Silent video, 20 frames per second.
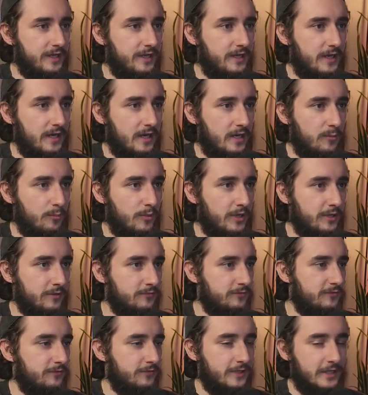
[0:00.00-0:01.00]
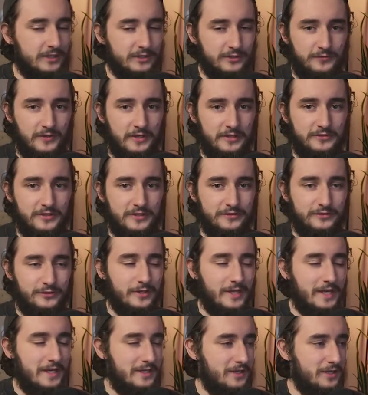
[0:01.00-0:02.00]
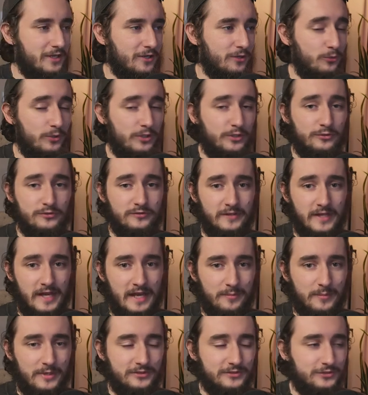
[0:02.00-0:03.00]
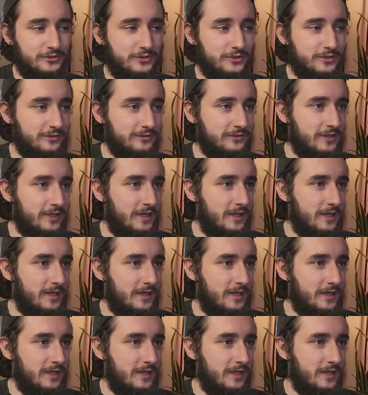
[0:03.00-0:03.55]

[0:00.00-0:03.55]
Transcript: But get as fancy as you'd like here. We use Slack messages.